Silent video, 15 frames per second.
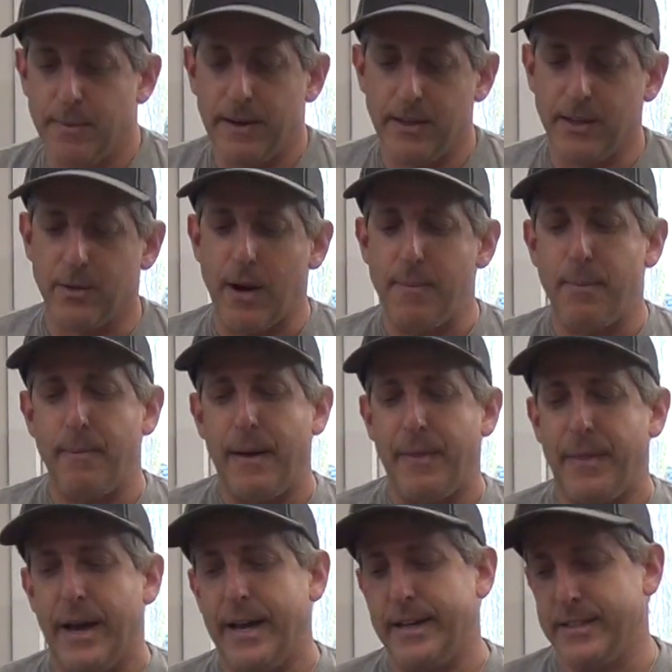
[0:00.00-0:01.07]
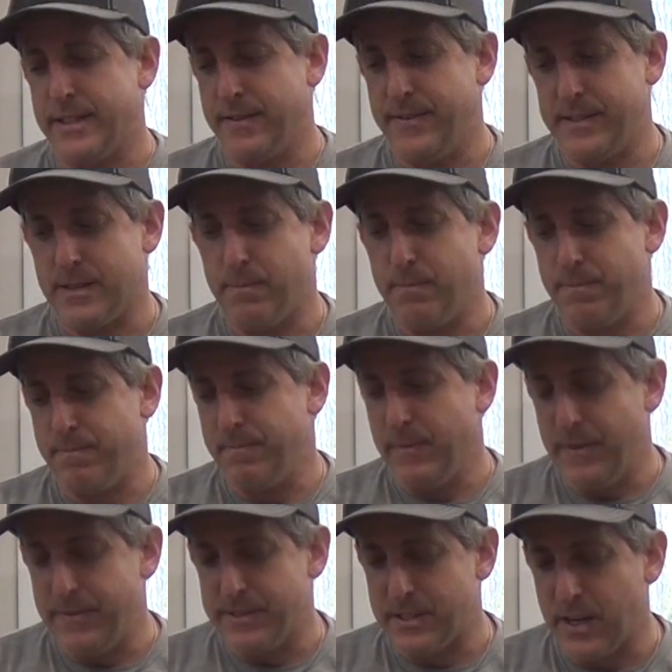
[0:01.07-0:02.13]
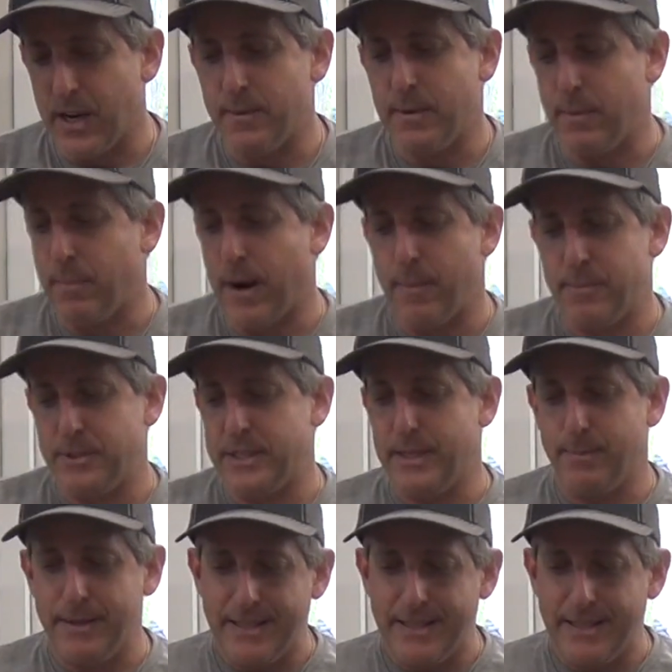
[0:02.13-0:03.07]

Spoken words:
my only gripe about that is if it's going to be a proper Jeep,